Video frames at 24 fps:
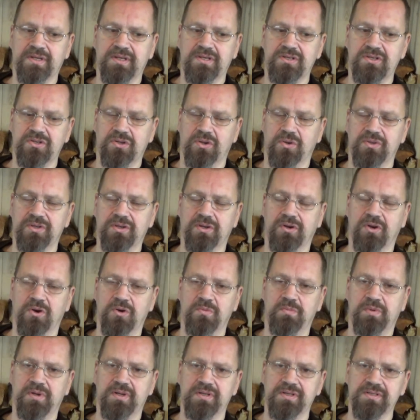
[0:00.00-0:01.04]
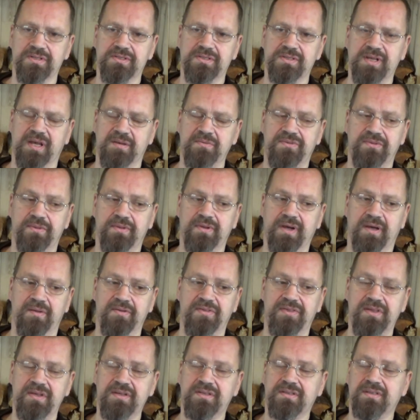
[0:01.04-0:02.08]
You know, the globalists, I, th I
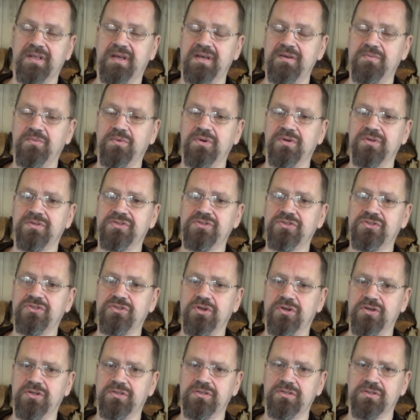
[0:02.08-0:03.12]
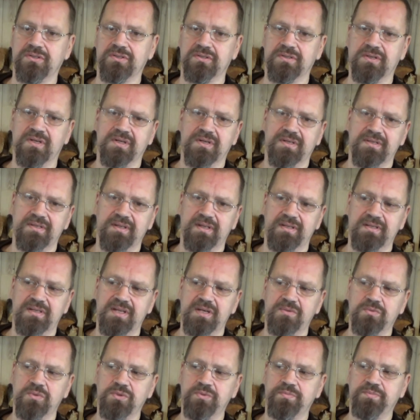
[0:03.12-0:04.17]
think they were certain that they
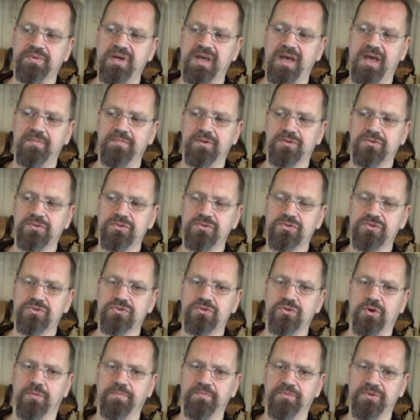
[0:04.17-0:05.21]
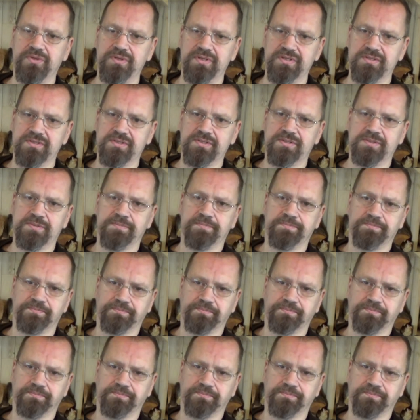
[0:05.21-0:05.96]
would be able to stop this.